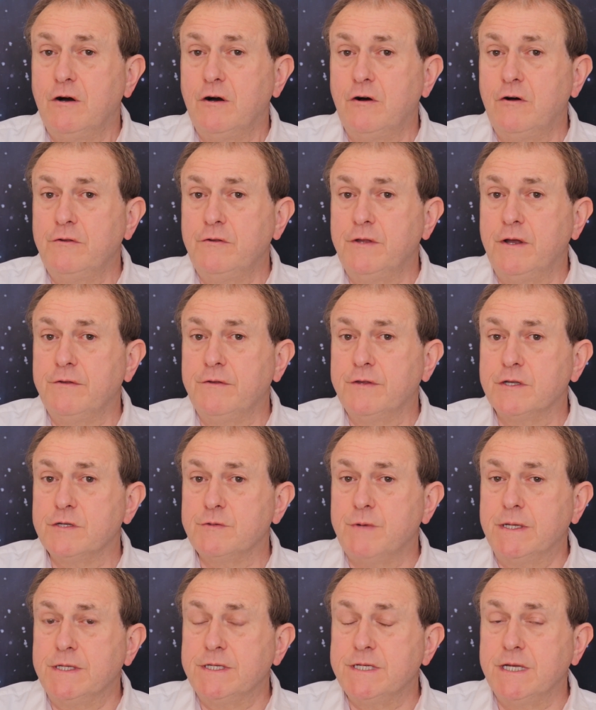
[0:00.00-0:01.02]
on the
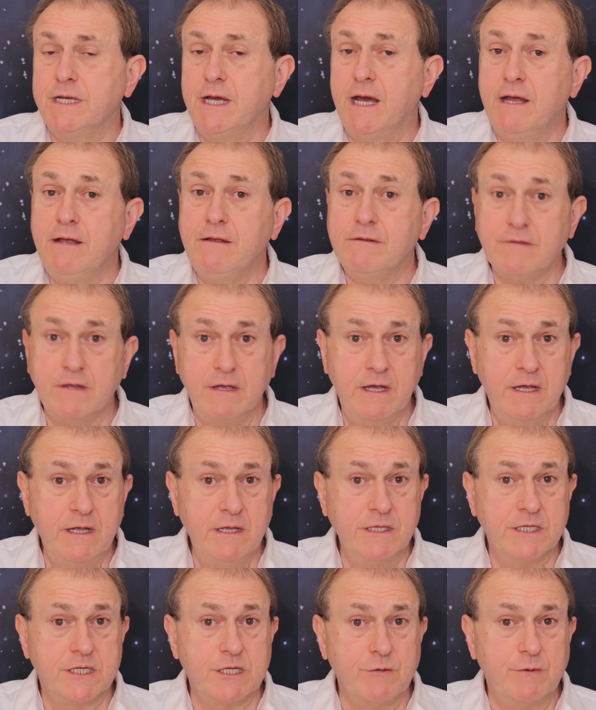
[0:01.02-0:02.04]
28th
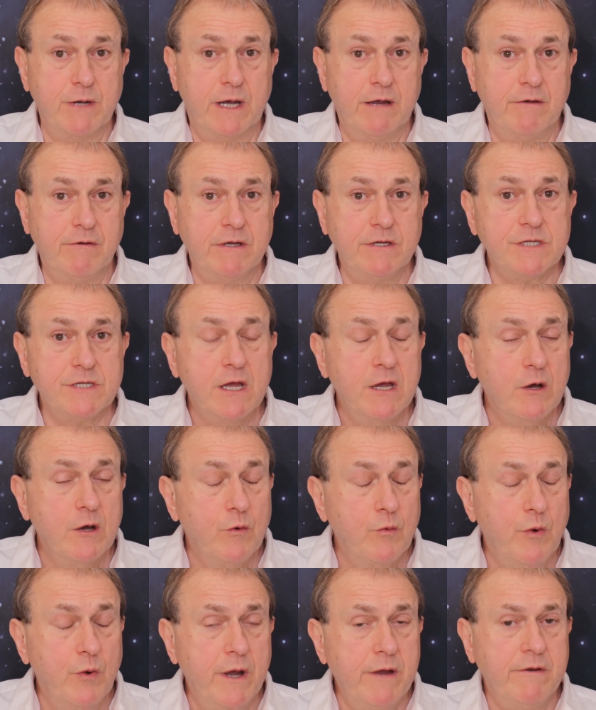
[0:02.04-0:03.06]
into Aries,
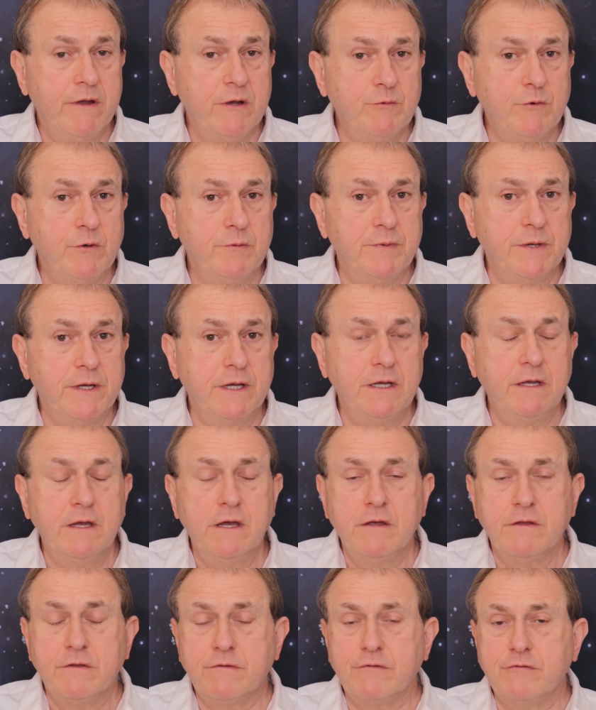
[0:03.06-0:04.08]
where it will be
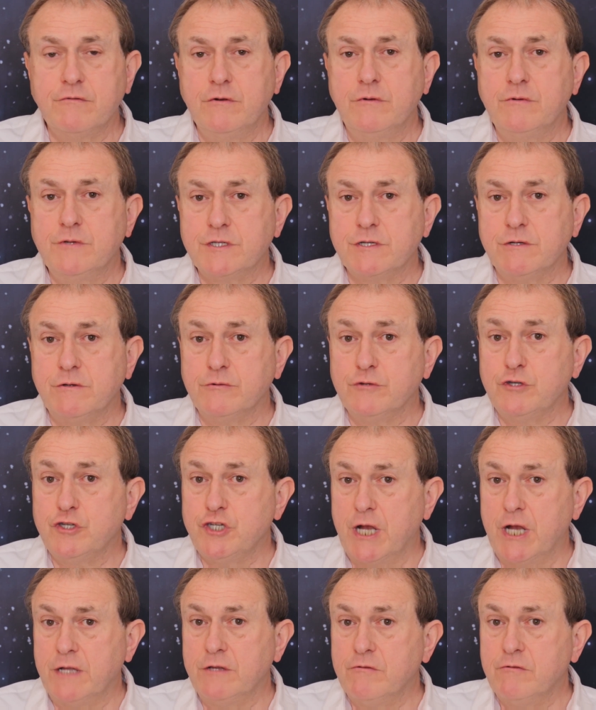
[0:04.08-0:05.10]
through till
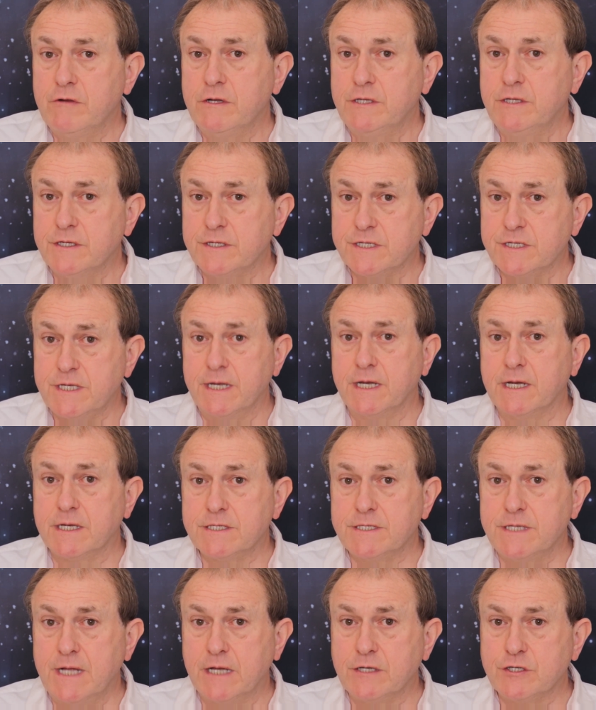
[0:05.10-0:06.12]
January the
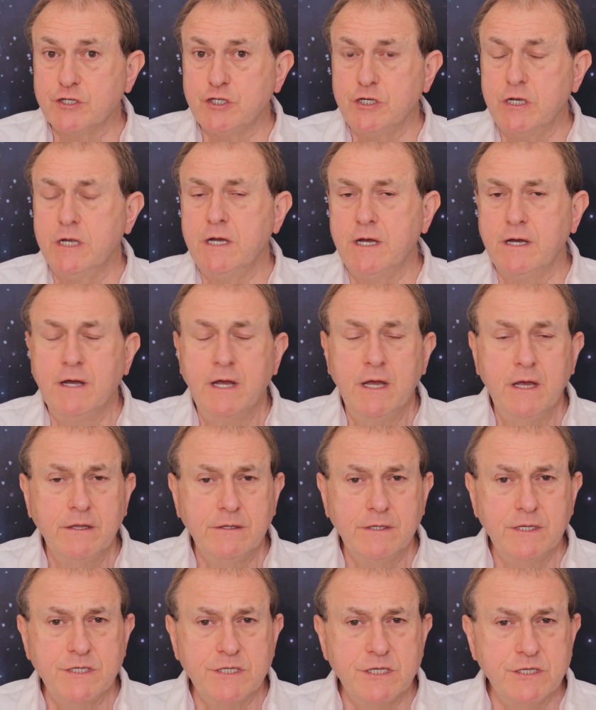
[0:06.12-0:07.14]
6th next year.
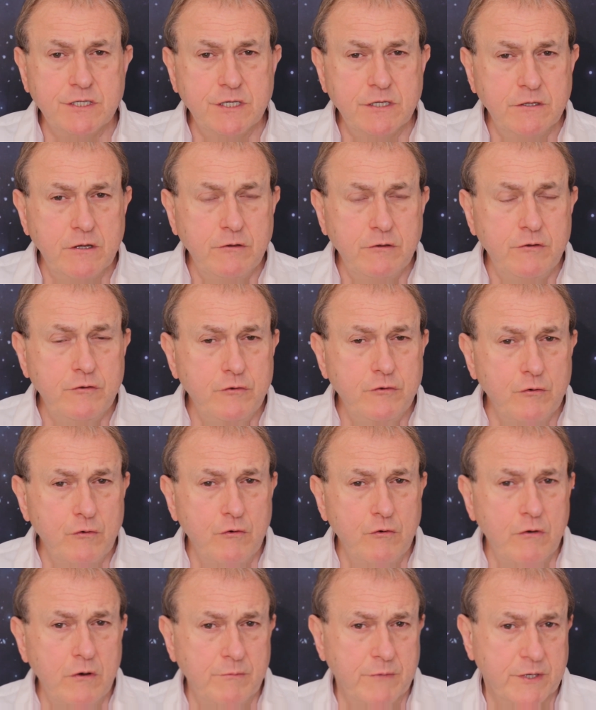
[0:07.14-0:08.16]
This is an
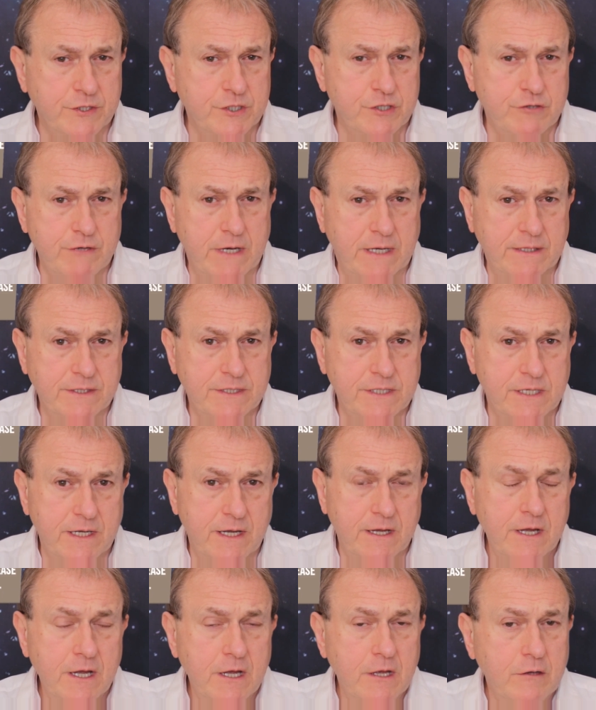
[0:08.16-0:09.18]
enormous
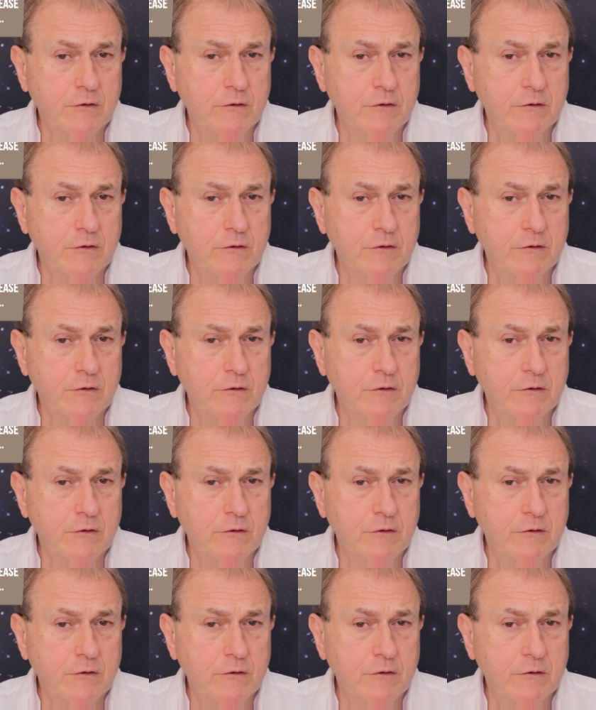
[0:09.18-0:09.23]
transit.